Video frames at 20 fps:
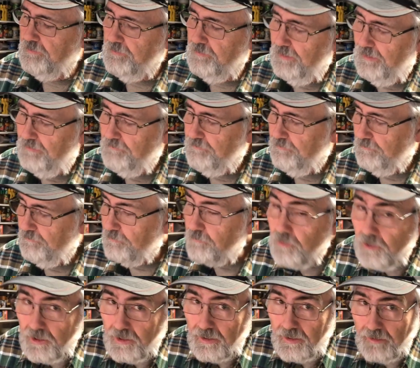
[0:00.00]
your lead for
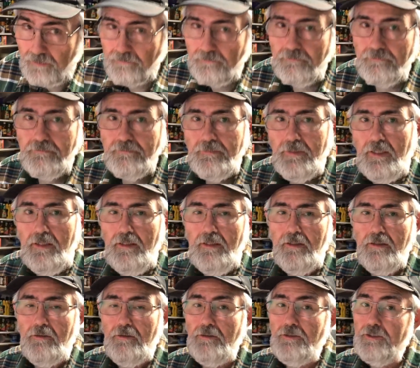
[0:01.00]
free,
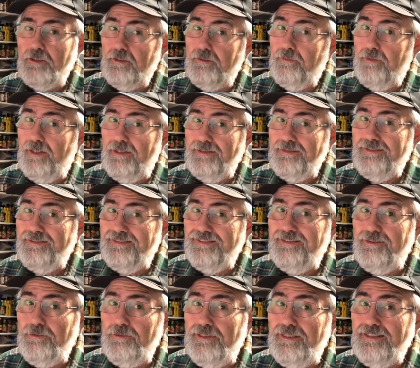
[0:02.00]
of course, you're going to want
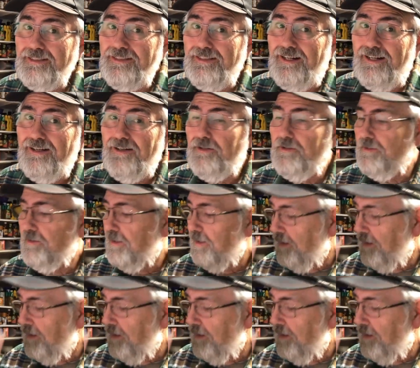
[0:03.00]
to do these a little hard.